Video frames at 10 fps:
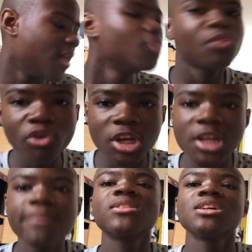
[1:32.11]
in
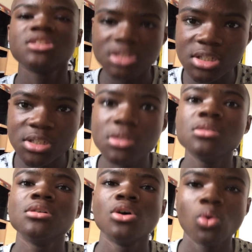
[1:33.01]
3,
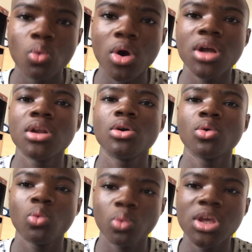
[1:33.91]
2, 1.